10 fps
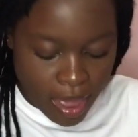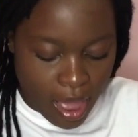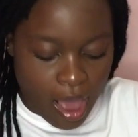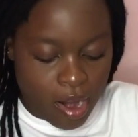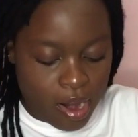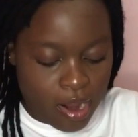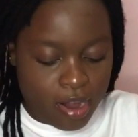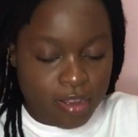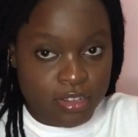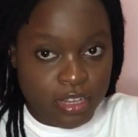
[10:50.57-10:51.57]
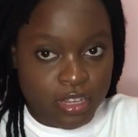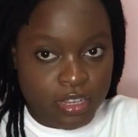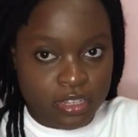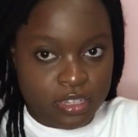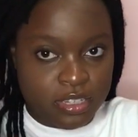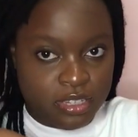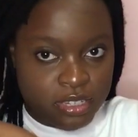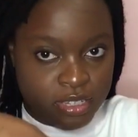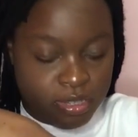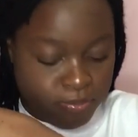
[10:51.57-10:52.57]
A lot of these
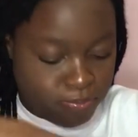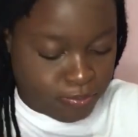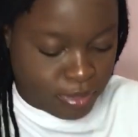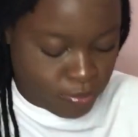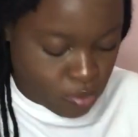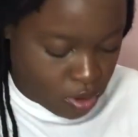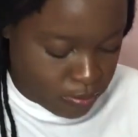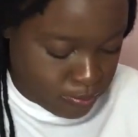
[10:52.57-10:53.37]
small